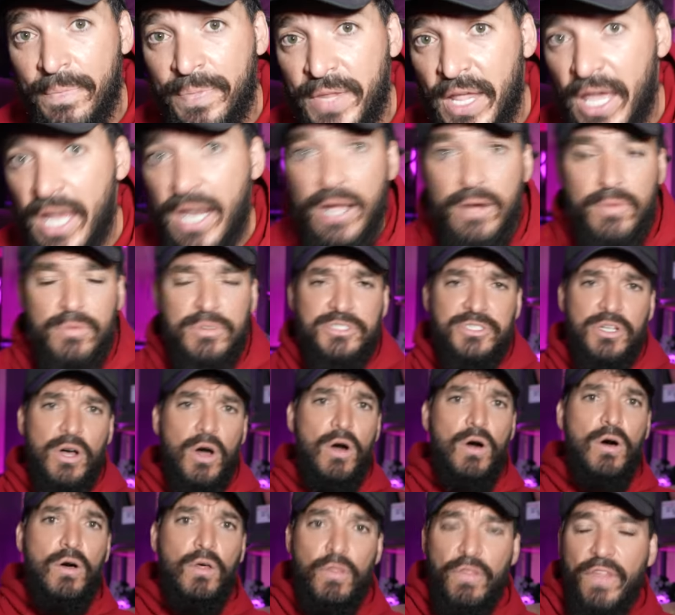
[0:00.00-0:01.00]
And it was
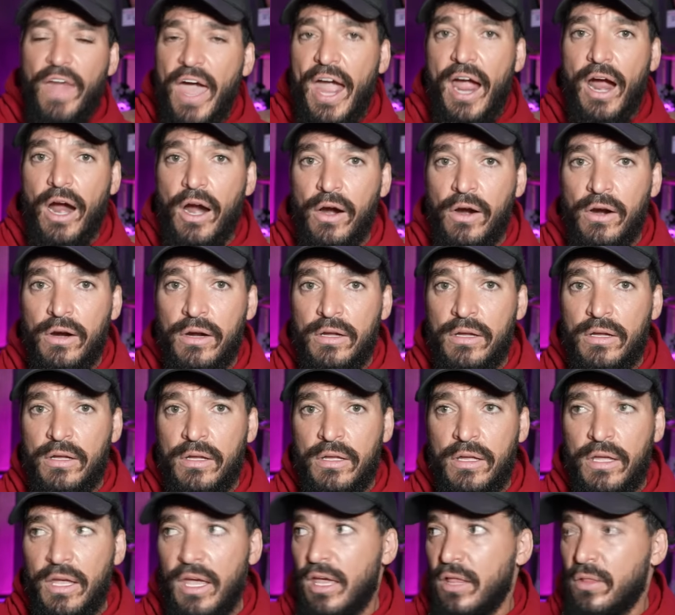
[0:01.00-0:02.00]
all there.
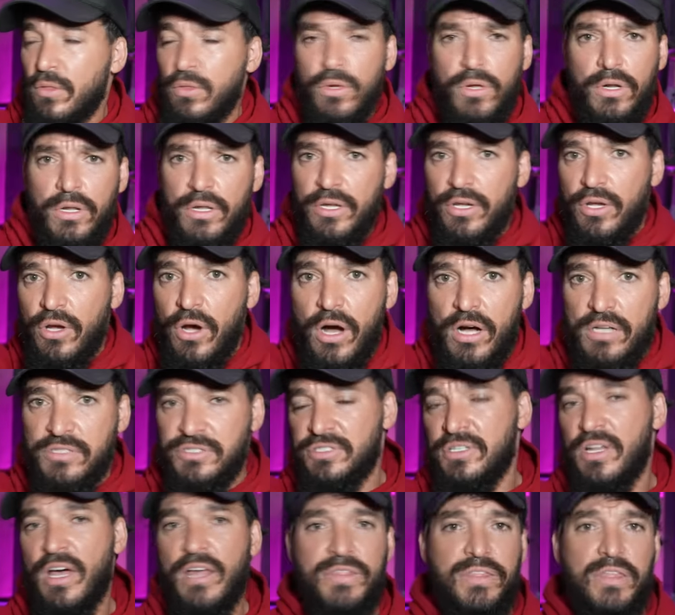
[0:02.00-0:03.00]
It literally
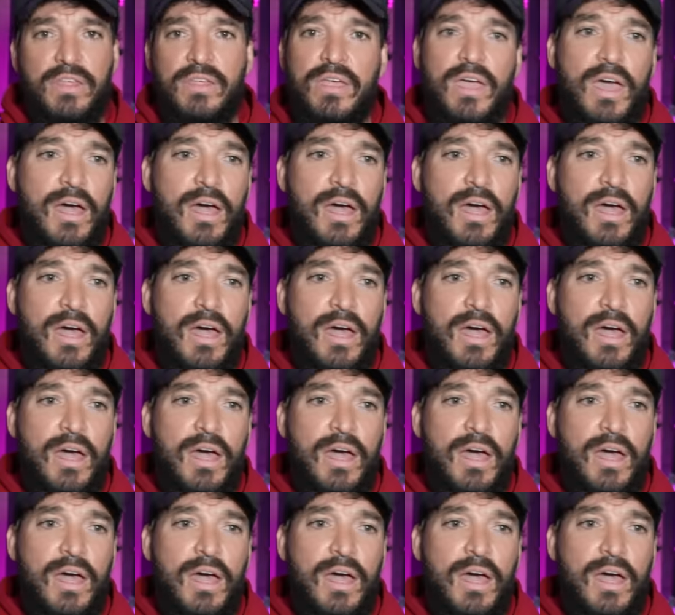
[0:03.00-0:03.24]
costs nothing.